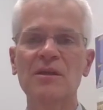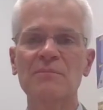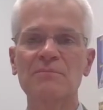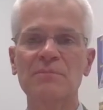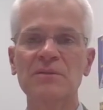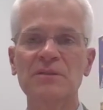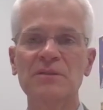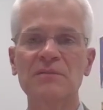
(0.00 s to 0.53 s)

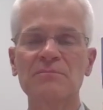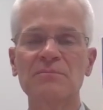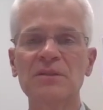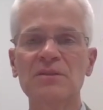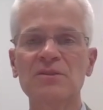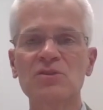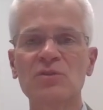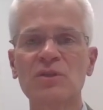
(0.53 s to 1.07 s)
billion.
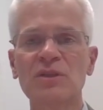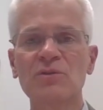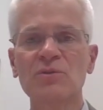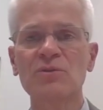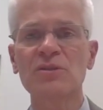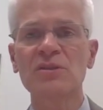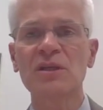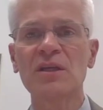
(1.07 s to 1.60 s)
But so in other
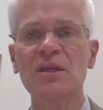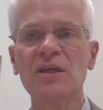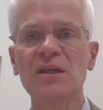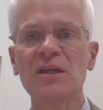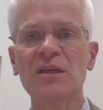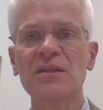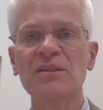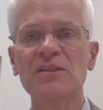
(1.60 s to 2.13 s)
words,
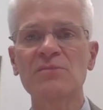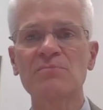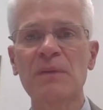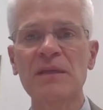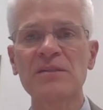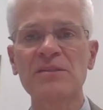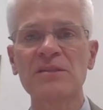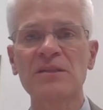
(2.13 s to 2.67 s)
it is
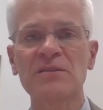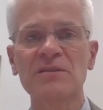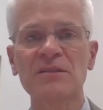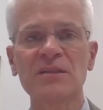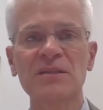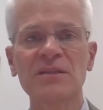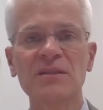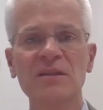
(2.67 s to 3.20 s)

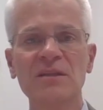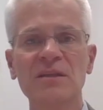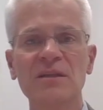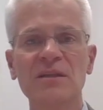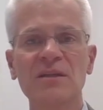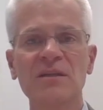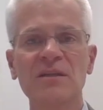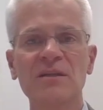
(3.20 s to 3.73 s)
basically
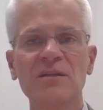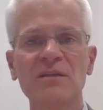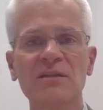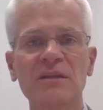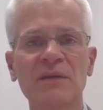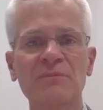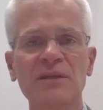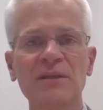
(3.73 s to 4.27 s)

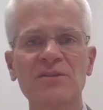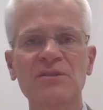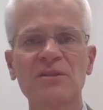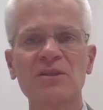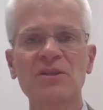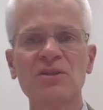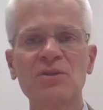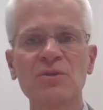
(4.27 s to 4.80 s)
I mean, it's a
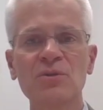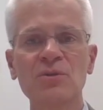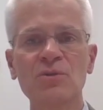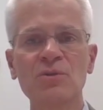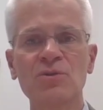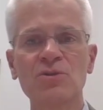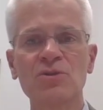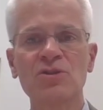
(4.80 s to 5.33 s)

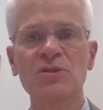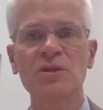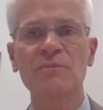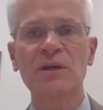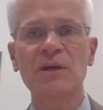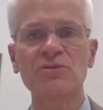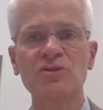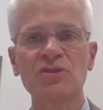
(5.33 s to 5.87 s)
huge
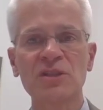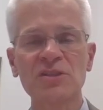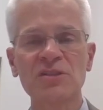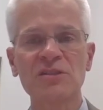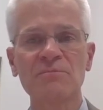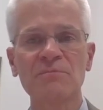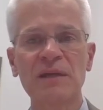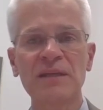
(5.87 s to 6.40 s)
amount.
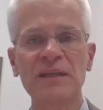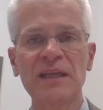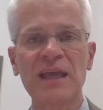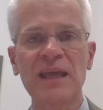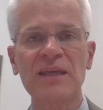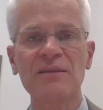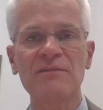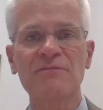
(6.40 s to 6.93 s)
Just the
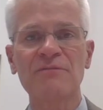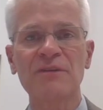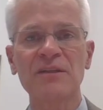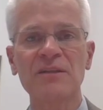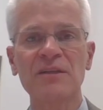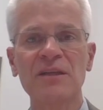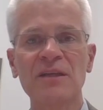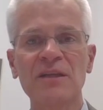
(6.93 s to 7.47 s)
Medicaid
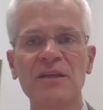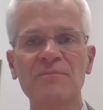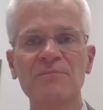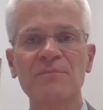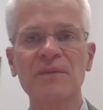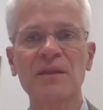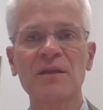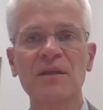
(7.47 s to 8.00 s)
funding
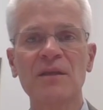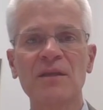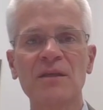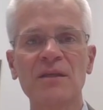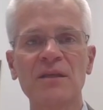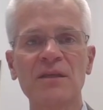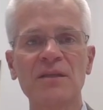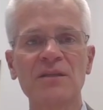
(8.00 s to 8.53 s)

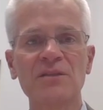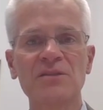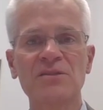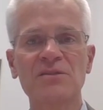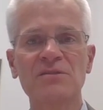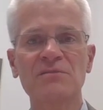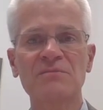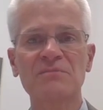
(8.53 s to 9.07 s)

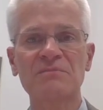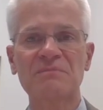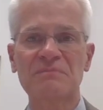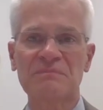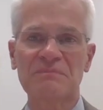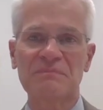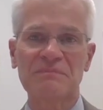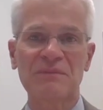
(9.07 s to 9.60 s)
is
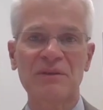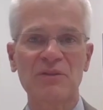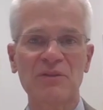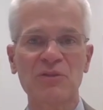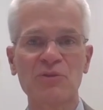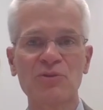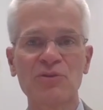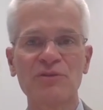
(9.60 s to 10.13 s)
a
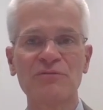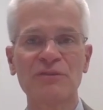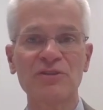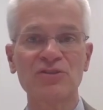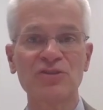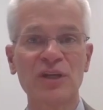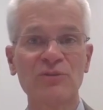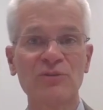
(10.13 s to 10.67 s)
third of
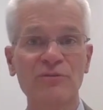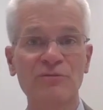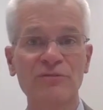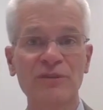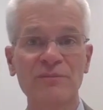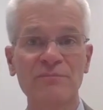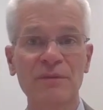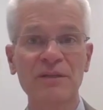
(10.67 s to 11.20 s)
our general
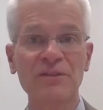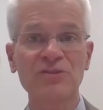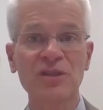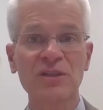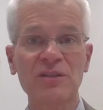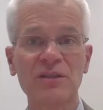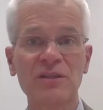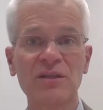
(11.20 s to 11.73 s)
fund budget.